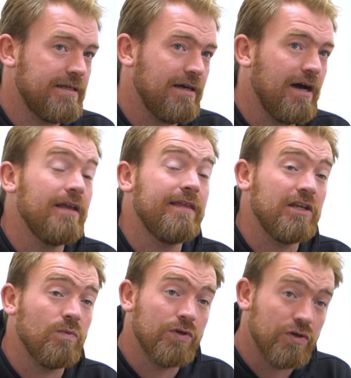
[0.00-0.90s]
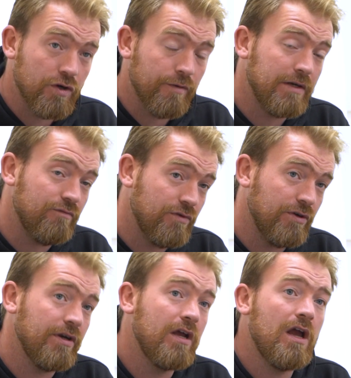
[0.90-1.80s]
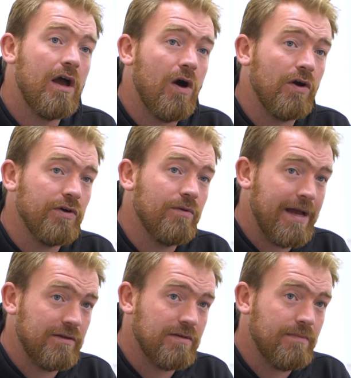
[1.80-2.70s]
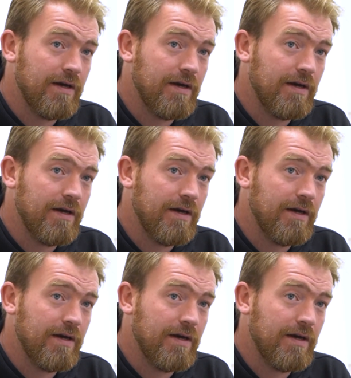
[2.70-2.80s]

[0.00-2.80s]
psi than you would normally run on your mountain